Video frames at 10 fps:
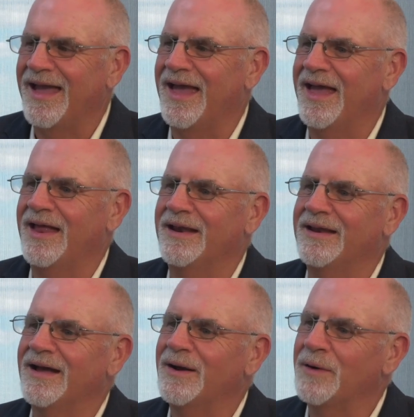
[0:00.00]

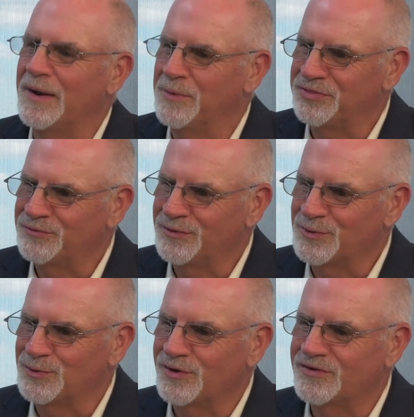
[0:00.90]
And I went through the
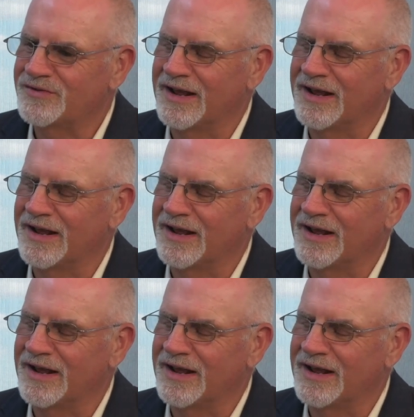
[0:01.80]
course,